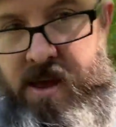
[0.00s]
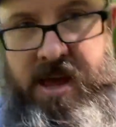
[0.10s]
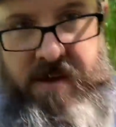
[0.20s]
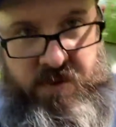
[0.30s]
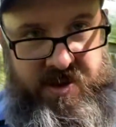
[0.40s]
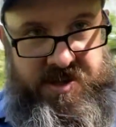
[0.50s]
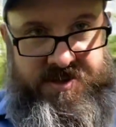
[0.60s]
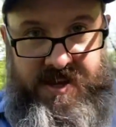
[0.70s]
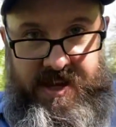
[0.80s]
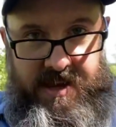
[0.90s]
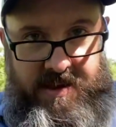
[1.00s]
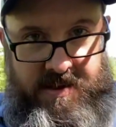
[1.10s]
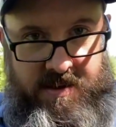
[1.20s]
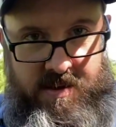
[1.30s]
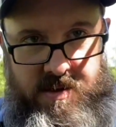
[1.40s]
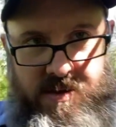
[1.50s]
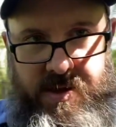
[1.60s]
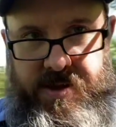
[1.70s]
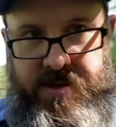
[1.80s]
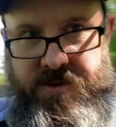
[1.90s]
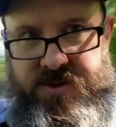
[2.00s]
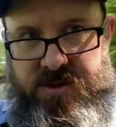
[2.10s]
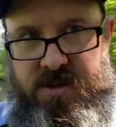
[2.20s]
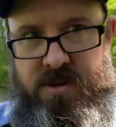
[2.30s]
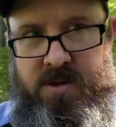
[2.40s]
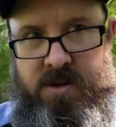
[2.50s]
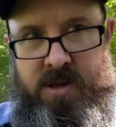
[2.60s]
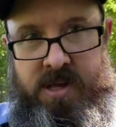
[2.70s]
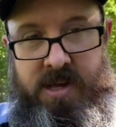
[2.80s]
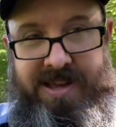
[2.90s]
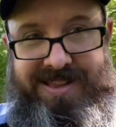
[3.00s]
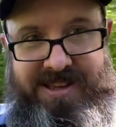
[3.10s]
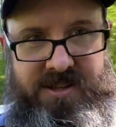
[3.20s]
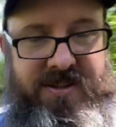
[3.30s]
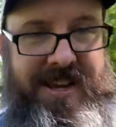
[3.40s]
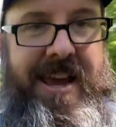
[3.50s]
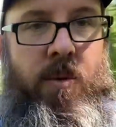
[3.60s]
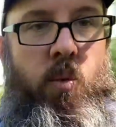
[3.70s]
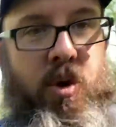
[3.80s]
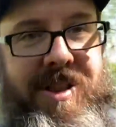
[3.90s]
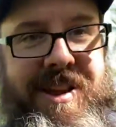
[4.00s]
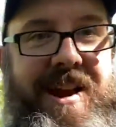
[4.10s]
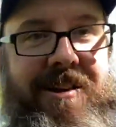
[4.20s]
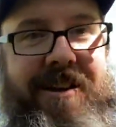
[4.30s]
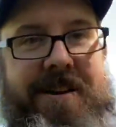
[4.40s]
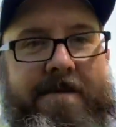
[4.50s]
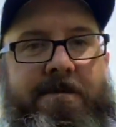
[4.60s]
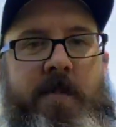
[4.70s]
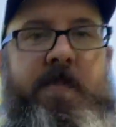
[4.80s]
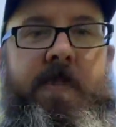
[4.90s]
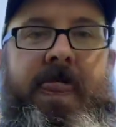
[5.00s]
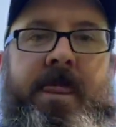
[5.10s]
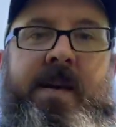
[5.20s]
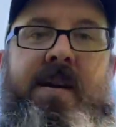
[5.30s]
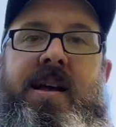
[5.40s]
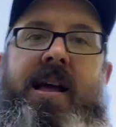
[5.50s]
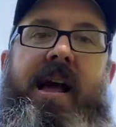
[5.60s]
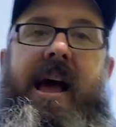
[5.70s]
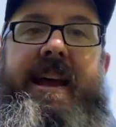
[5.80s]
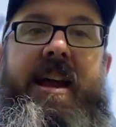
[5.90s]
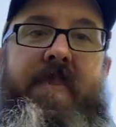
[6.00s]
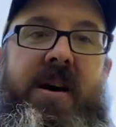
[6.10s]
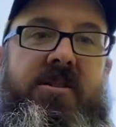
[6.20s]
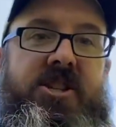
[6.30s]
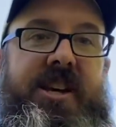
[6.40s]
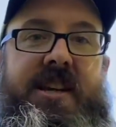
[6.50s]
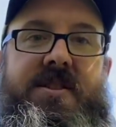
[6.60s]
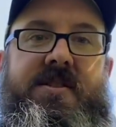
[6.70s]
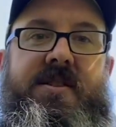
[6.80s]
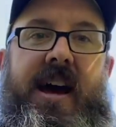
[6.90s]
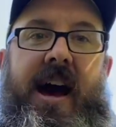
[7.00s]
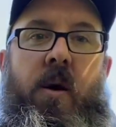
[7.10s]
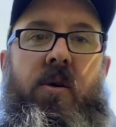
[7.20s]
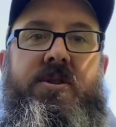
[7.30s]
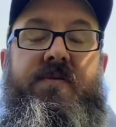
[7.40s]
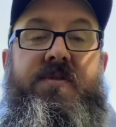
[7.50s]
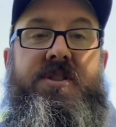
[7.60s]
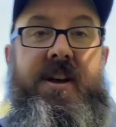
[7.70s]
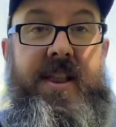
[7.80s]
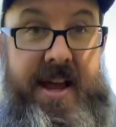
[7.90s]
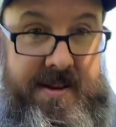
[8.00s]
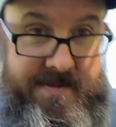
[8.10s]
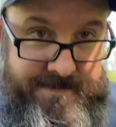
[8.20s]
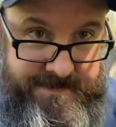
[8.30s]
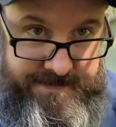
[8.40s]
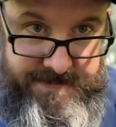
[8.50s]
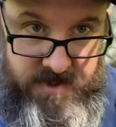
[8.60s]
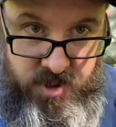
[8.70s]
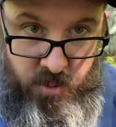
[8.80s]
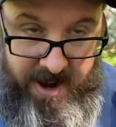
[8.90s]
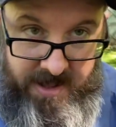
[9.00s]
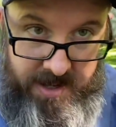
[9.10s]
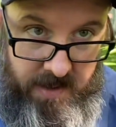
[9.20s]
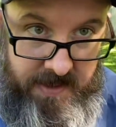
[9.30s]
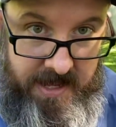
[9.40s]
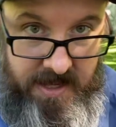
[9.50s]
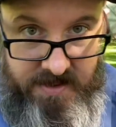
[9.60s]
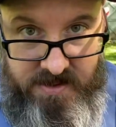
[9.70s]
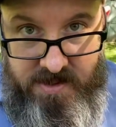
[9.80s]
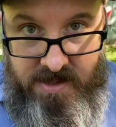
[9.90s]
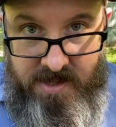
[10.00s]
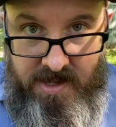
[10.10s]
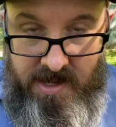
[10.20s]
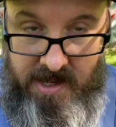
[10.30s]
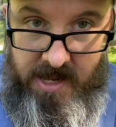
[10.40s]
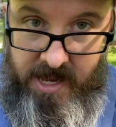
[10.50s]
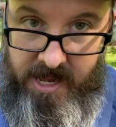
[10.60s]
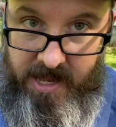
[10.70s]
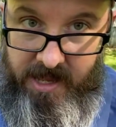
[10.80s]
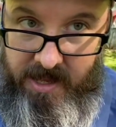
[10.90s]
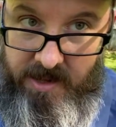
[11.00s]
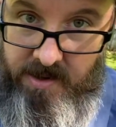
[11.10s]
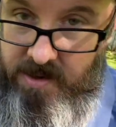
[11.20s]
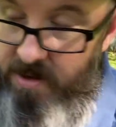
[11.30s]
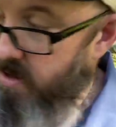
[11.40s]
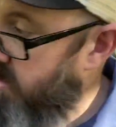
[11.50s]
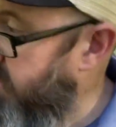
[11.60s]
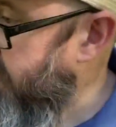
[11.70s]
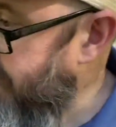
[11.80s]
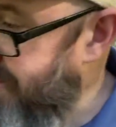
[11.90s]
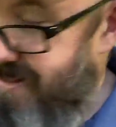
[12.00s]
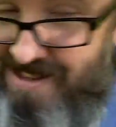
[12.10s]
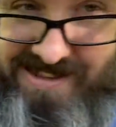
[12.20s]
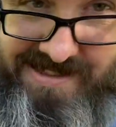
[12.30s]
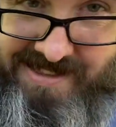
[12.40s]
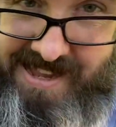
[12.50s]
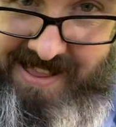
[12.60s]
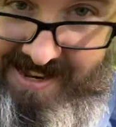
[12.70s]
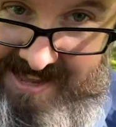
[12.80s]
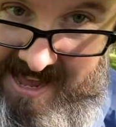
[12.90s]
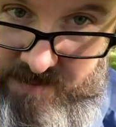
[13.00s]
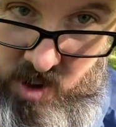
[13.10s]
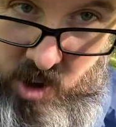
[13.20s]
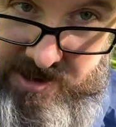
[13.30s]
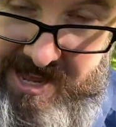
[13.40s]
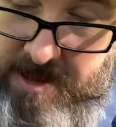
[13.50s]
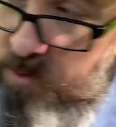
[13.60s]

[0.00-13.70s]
if you can see, is this is a woodland area. I get about 6 hours of sunlight directly on these, and they like to have it all day, but